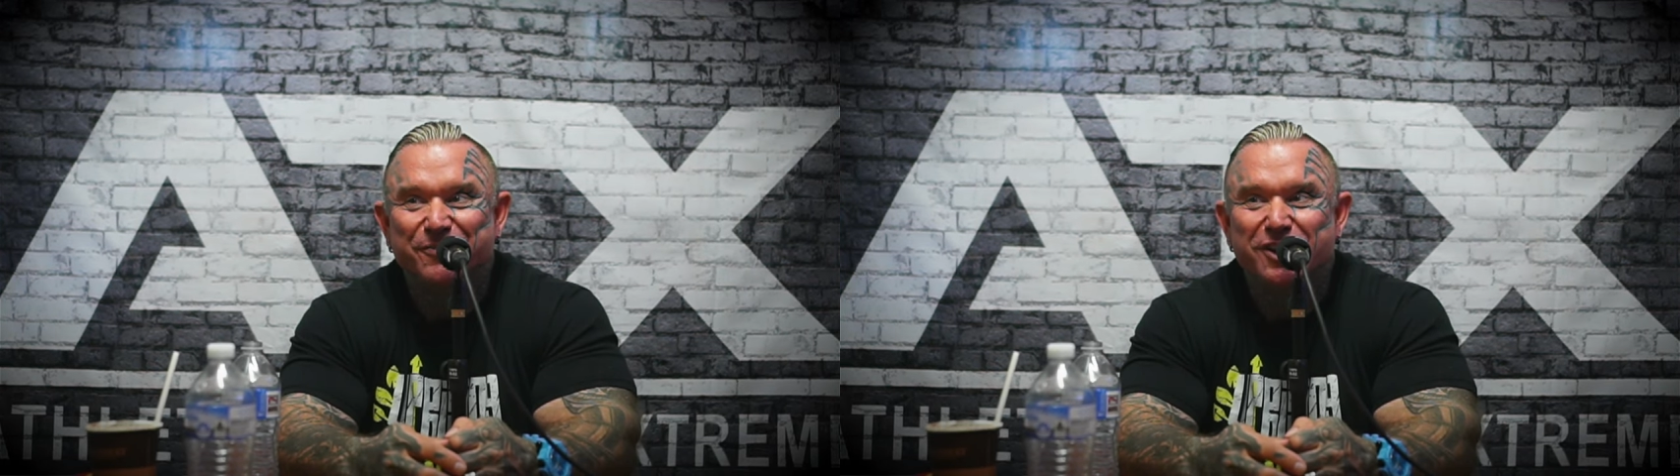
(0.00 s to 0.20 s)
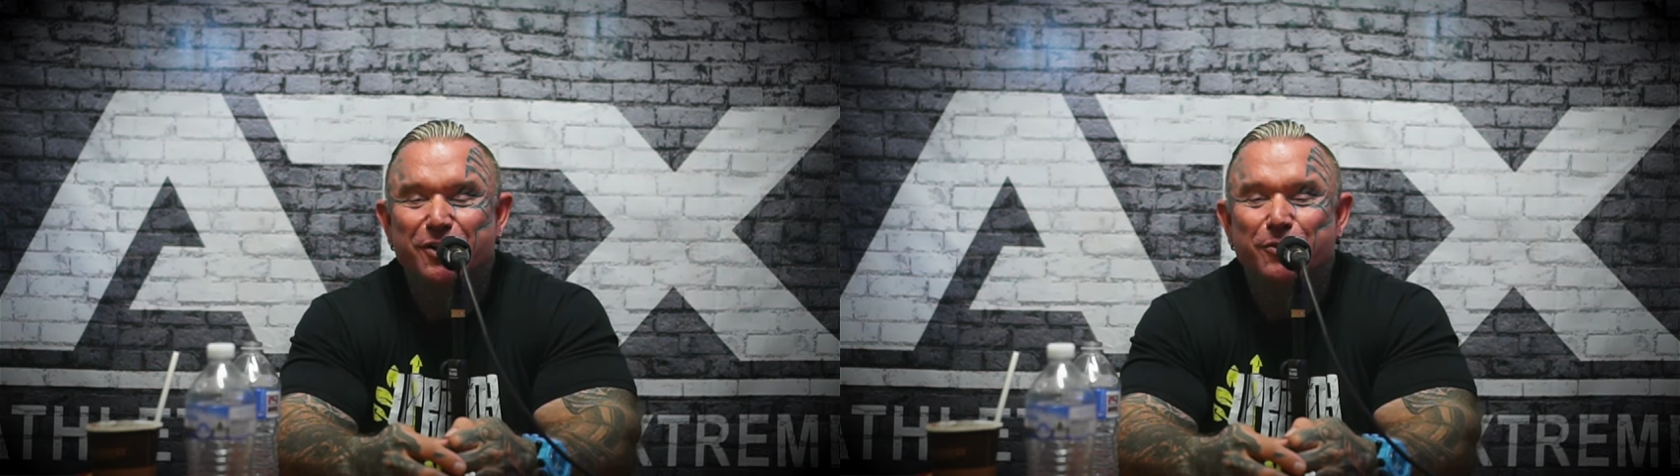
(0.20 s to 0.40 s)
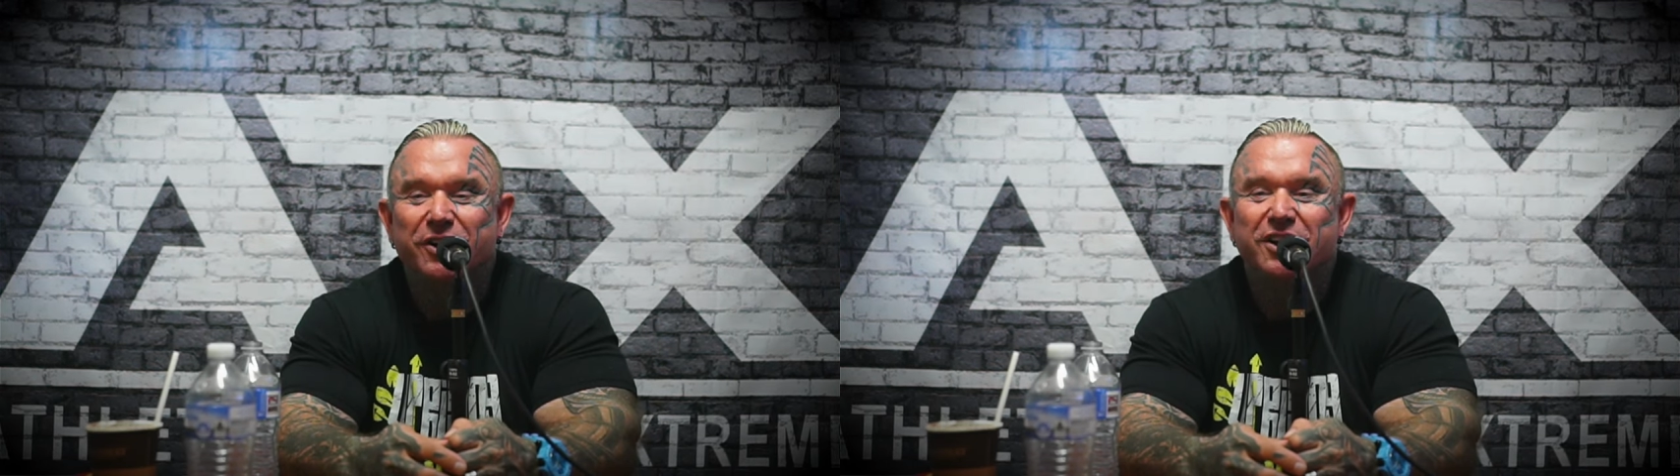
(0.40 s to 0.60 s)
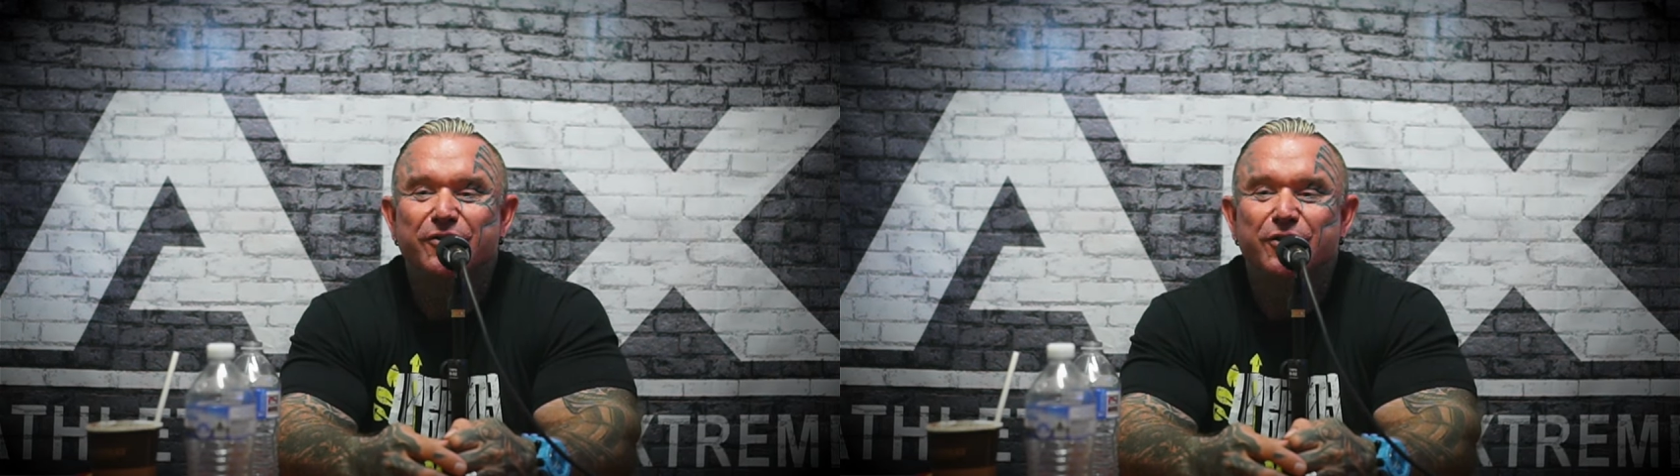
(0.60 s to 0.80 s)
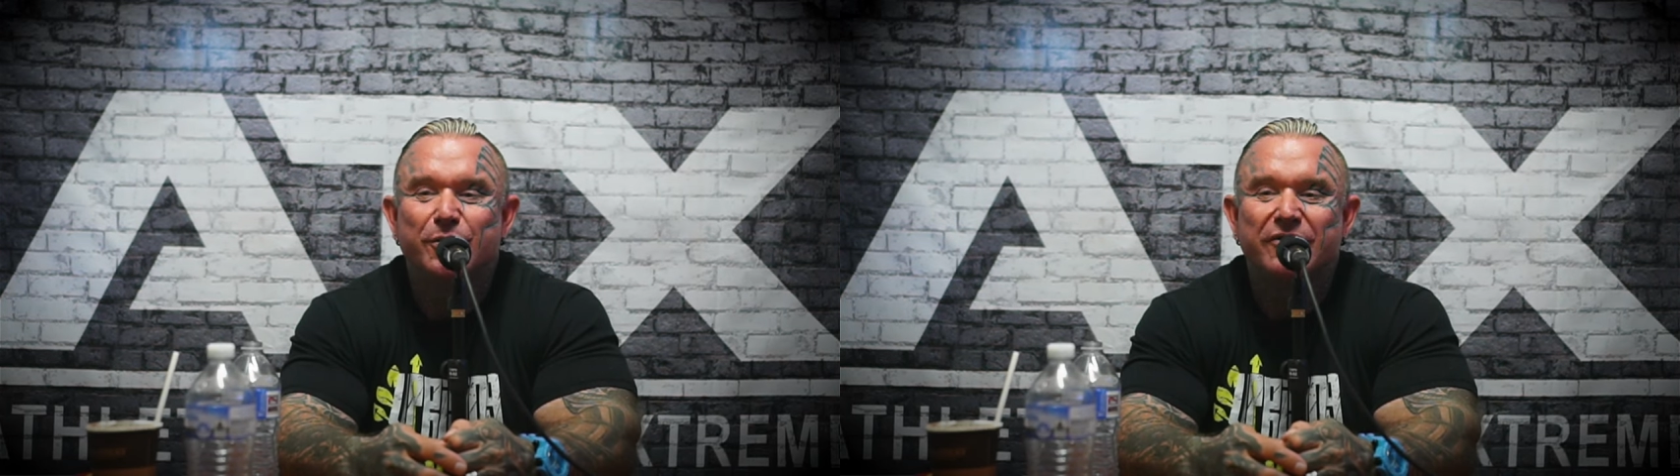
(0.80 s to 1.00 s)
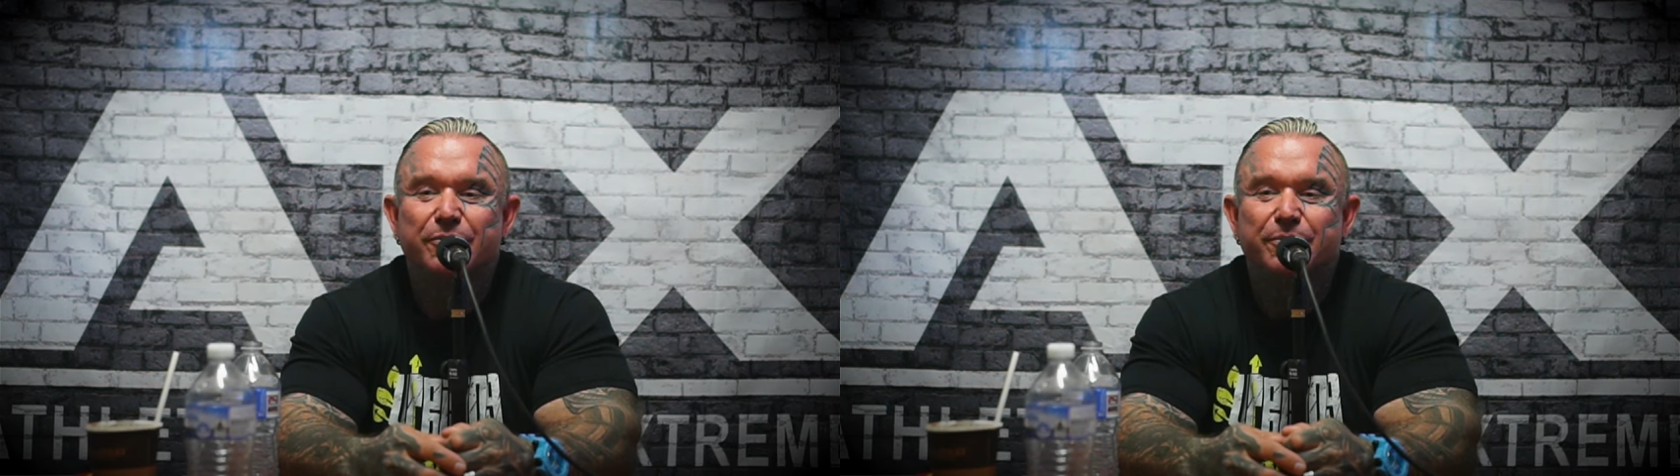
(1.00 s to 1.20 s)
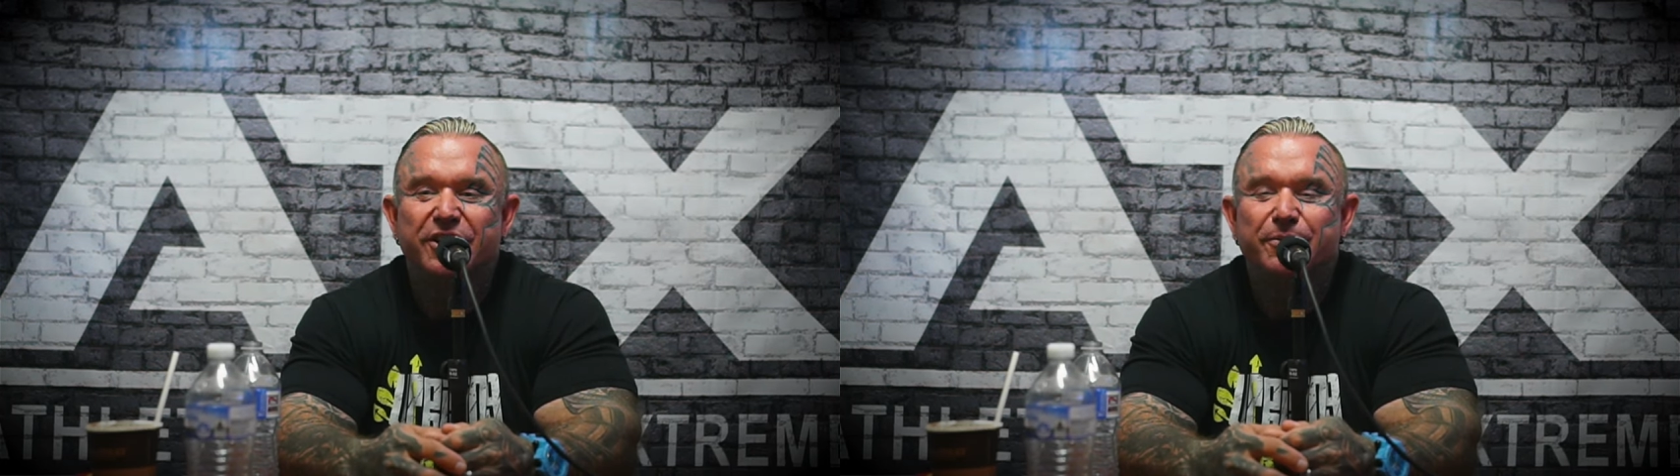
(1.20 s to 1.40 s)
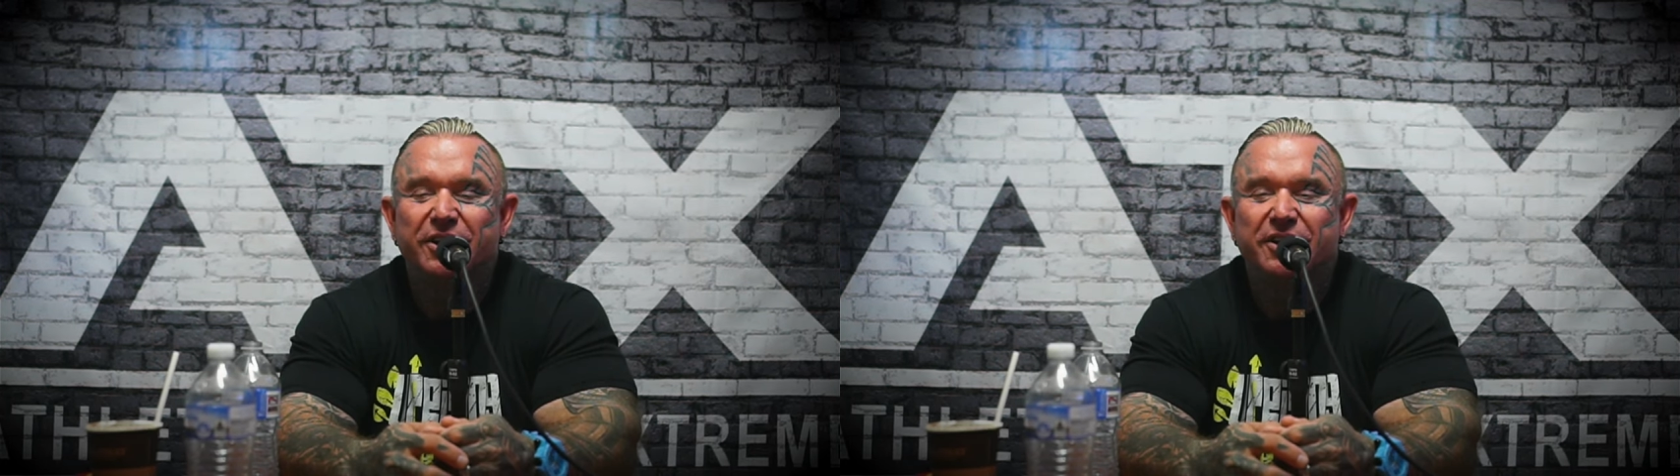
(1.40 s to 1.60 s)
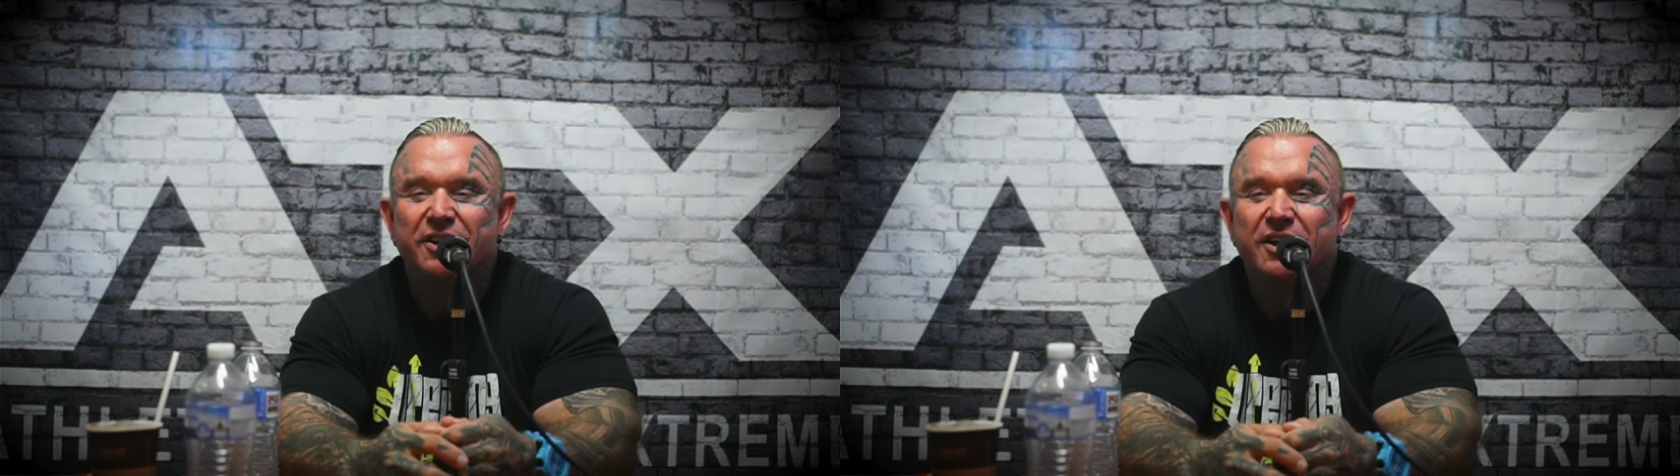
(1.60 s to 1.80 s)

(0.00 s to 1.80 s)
You don't want to give it to other people. And,